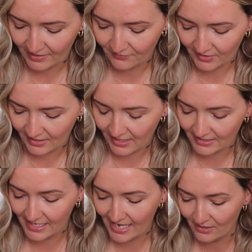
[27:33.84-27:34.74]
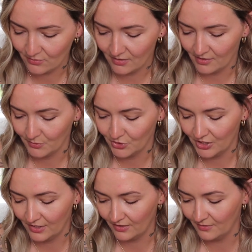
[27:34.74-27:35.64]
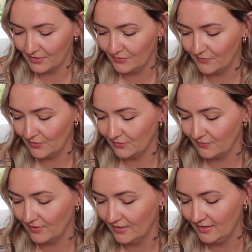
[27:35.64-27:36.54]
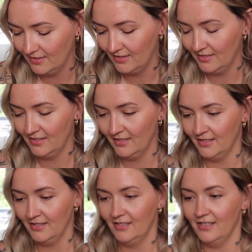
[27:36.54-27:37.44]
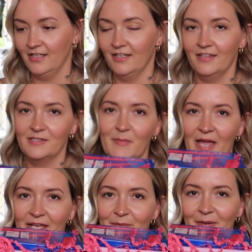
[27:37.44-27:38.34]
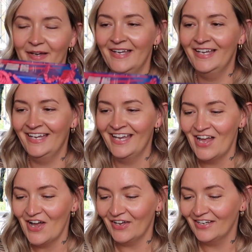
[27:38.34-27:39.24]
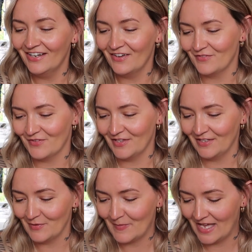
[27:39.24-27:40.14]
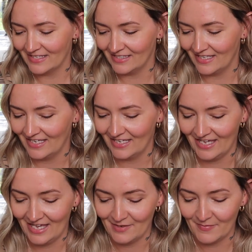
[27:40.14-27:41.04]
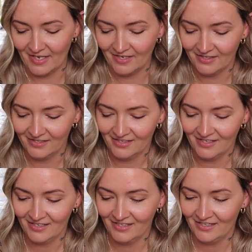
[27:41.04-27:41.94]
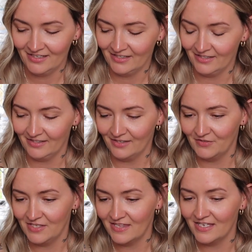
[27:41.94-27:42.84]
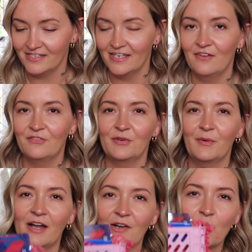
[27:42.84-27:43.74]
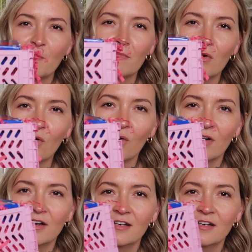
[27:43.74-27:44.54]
If I can get it out, I will show you. It's full of this paper. I love the little basket it came in. I've seen these everywhere, I want more.